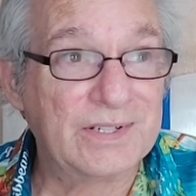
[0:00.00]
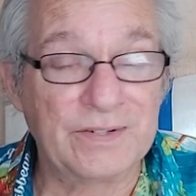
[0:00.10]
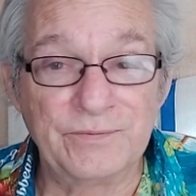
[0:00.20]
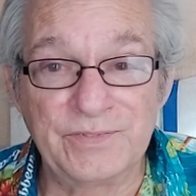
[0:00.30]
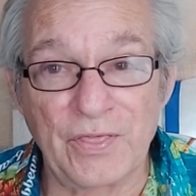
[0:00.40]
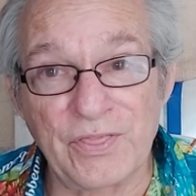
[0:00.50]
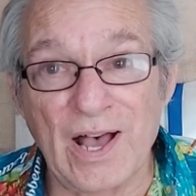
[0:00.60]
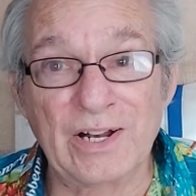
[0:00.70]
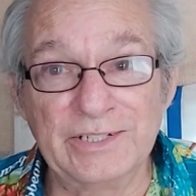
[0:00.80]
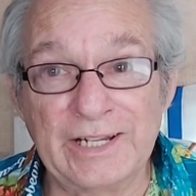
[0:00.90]
of the
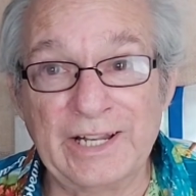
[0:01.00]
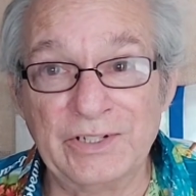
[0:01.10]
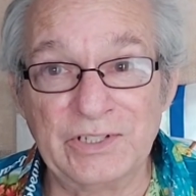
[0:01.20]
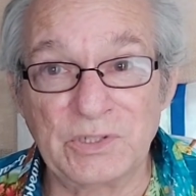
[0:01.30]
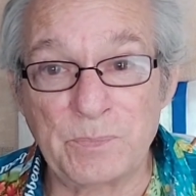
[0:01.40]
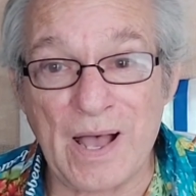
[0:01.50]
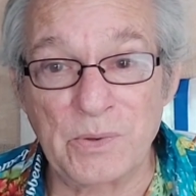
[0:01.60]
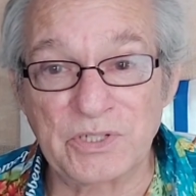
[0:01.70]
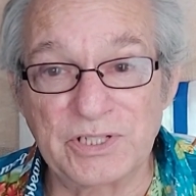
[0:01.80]
thought on the day on these power